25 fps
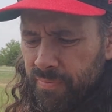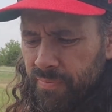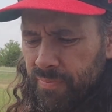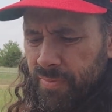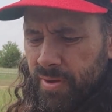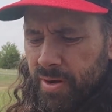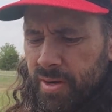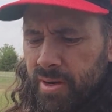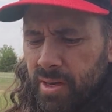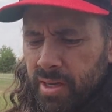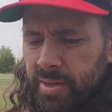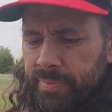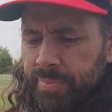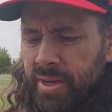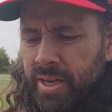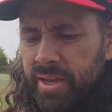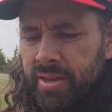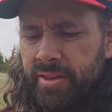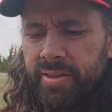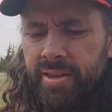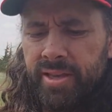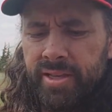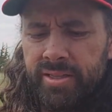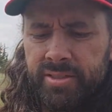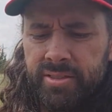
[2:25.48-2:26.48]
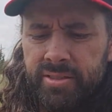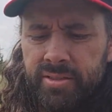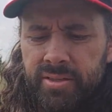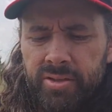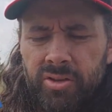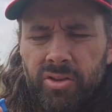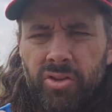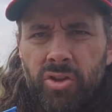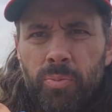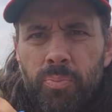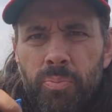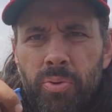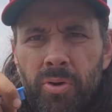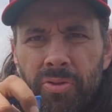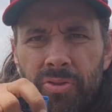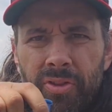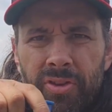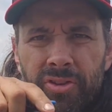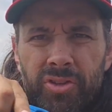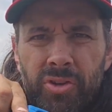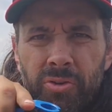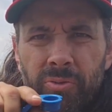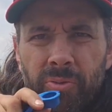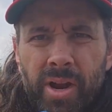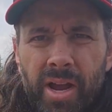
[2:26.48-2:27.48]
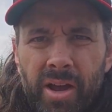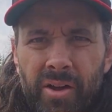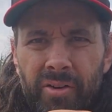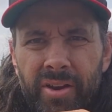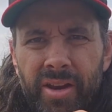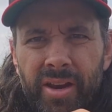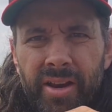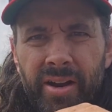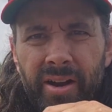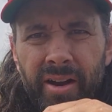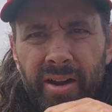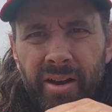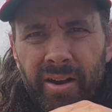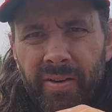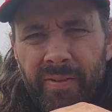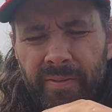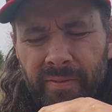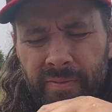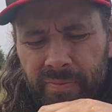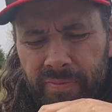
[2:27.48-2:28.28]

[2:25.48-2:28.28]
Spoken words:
they click like this. You put this around here,